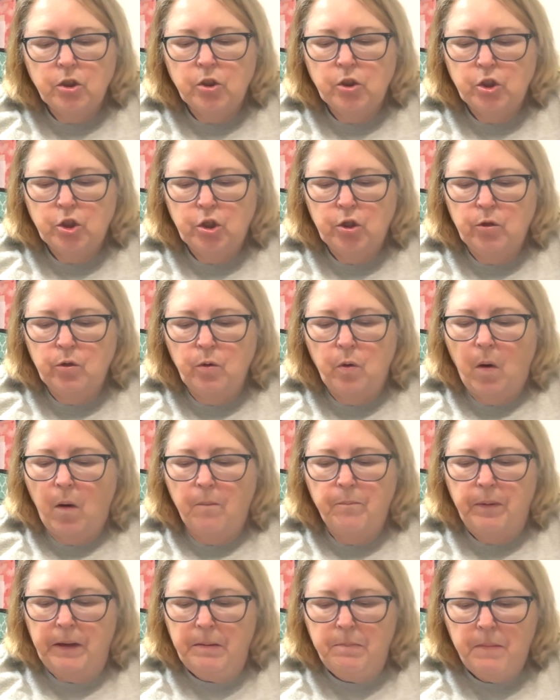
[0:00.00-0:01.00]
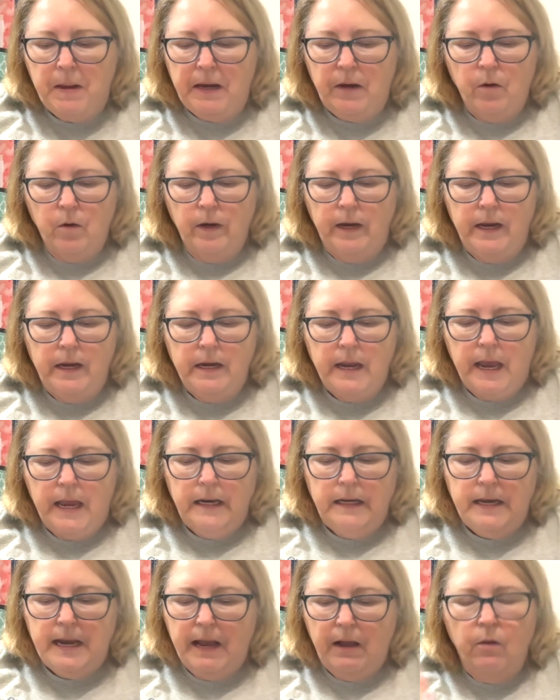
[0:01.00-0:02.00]
to be married,
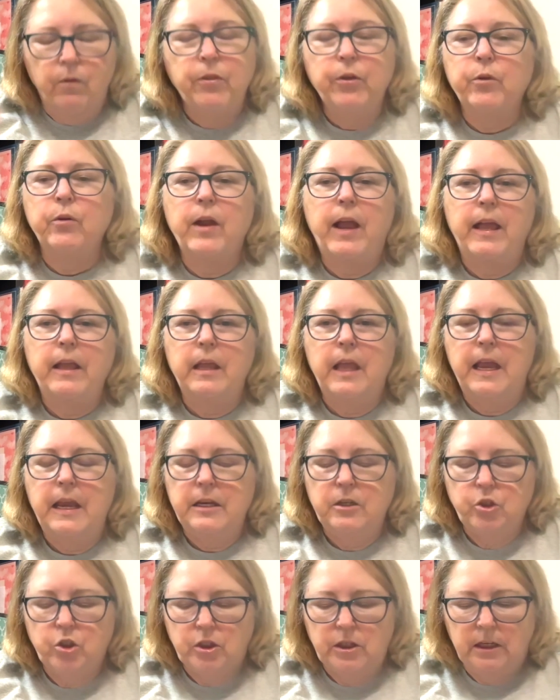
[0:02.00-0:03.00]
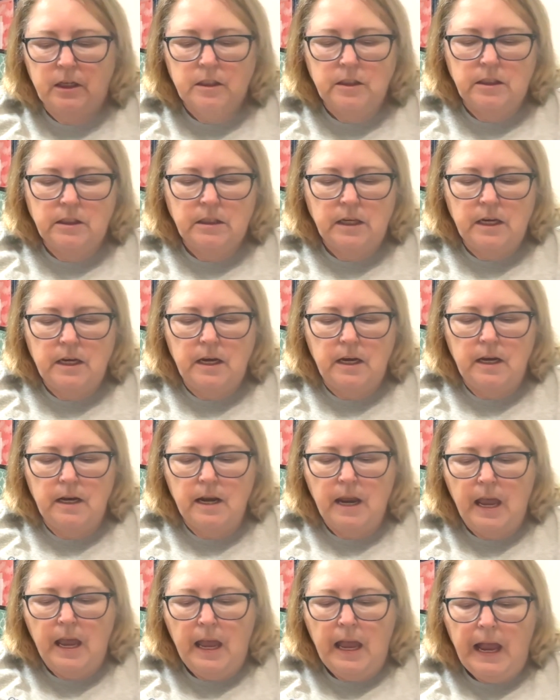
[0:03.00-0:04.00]
and now they're age 16,
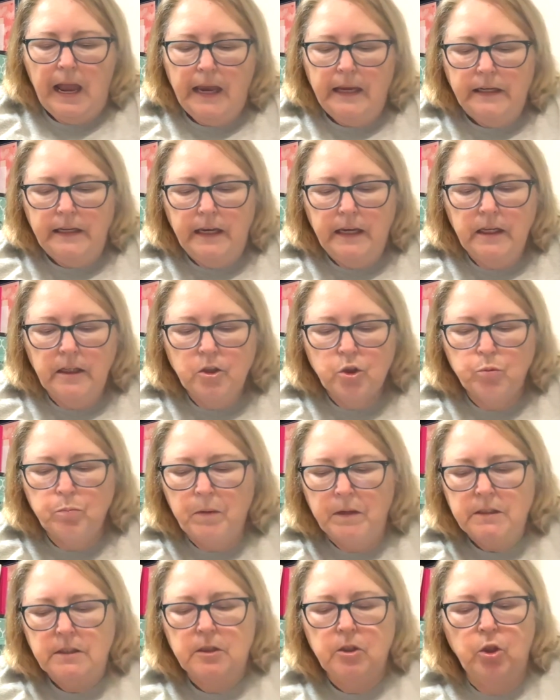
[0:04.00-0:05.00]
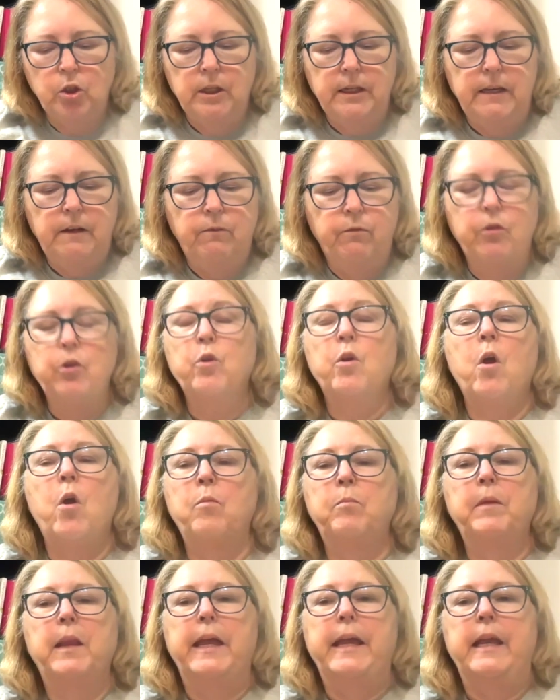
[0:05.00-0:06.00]
and each must leave their
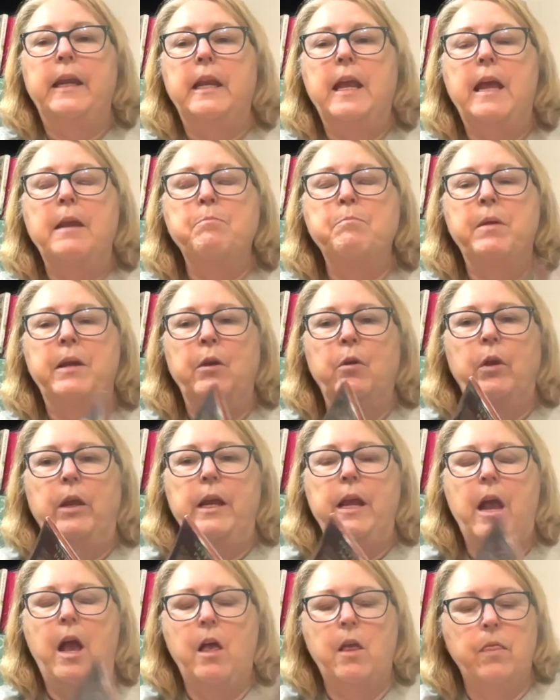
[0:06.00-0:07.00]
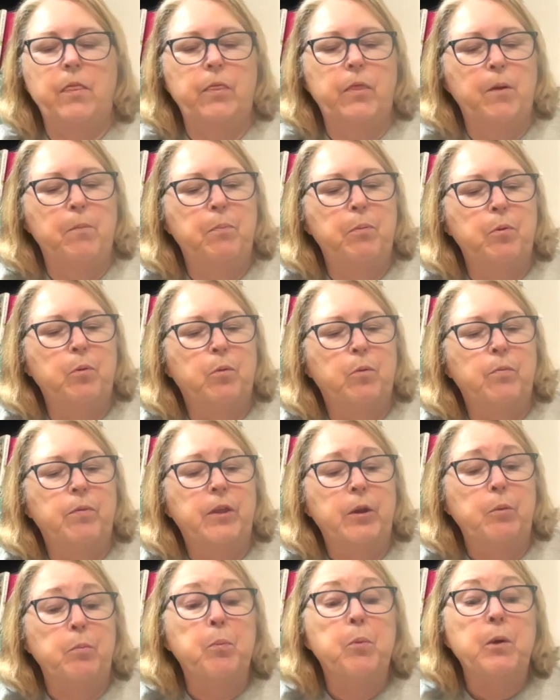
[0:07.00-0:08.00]
homeland and marry
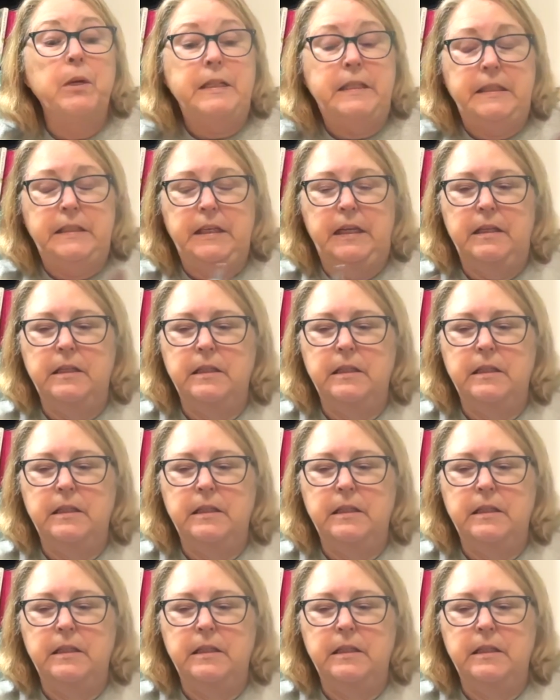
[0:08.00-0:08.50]
their prince,